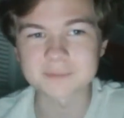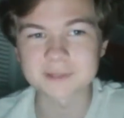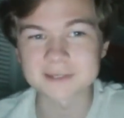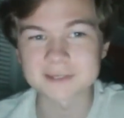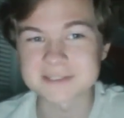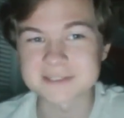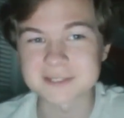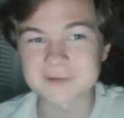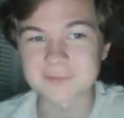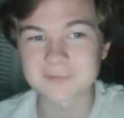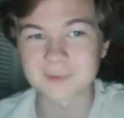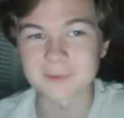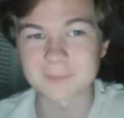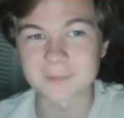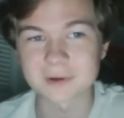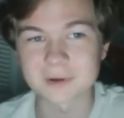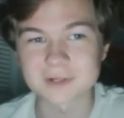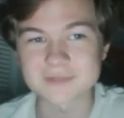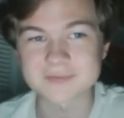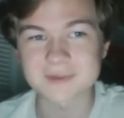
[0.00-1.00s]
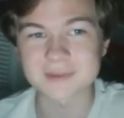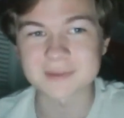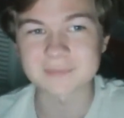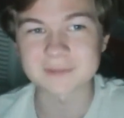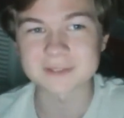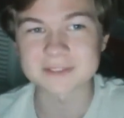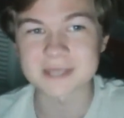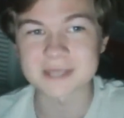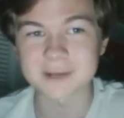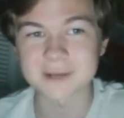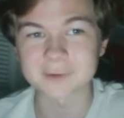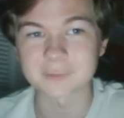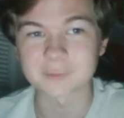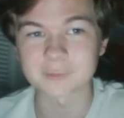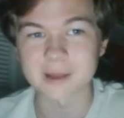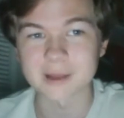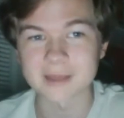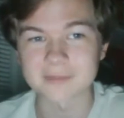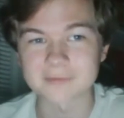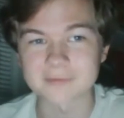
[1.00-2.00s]
place at a Fredbear's Family Diner
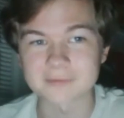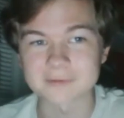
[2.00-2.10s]
rather